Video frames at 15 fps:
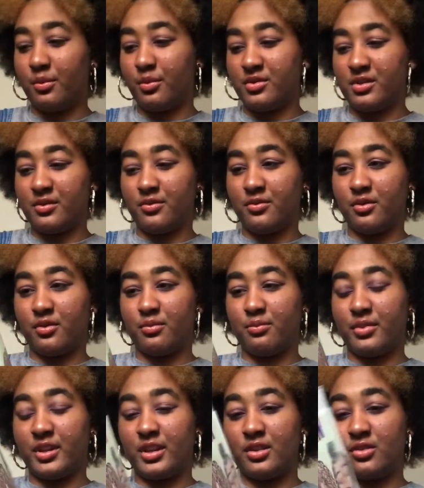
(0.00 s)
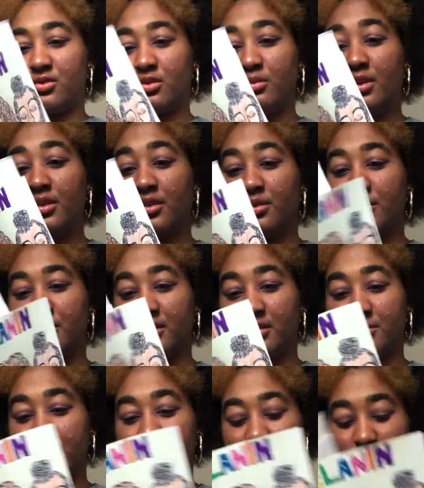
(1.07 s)
was it for Black History Month? Or just
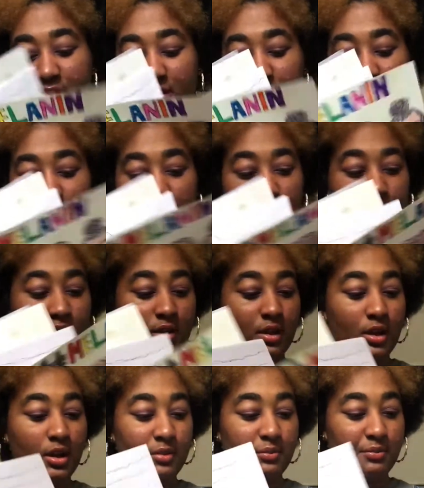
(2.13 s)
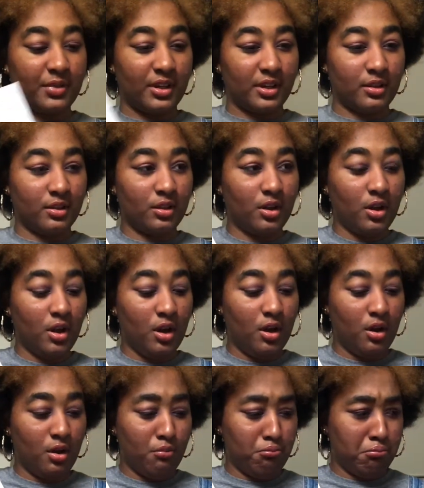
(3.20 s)
because of me being...
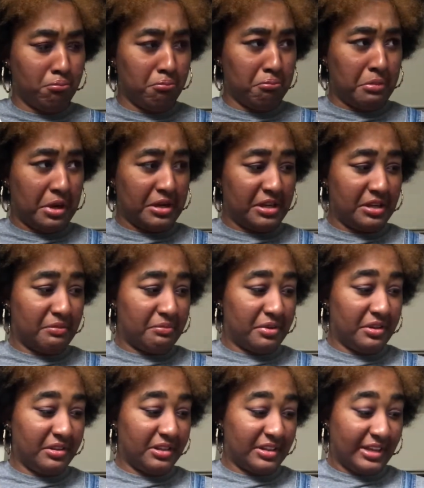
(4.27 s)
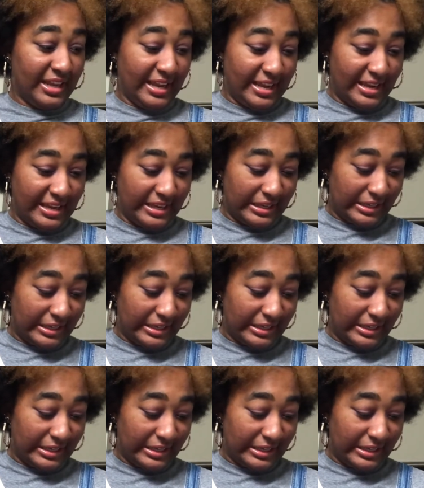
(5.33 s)
I didn't put the date.